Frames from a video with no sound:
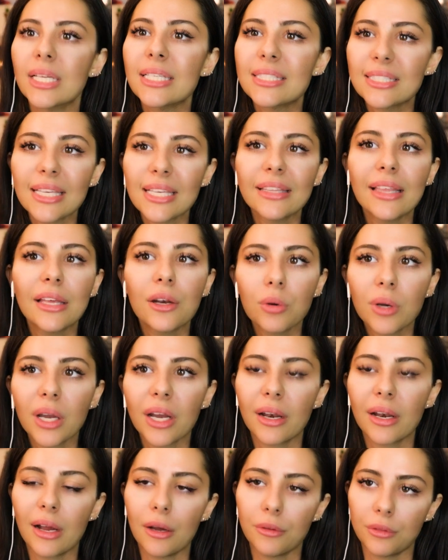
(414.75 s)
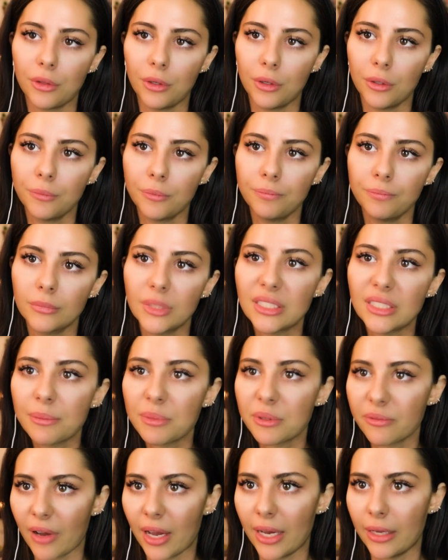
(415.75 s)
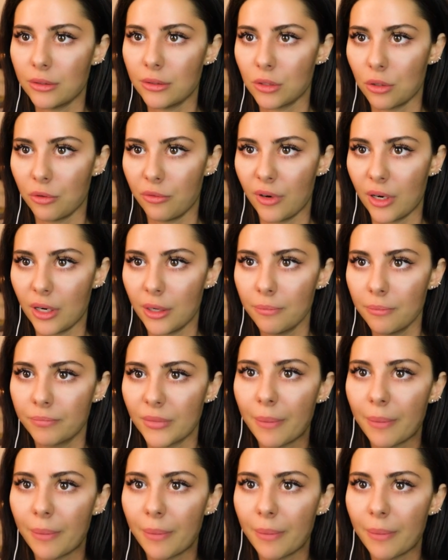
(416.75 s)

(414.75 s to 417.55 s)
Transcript: Let's say they don't get it out though. He seems fine so far.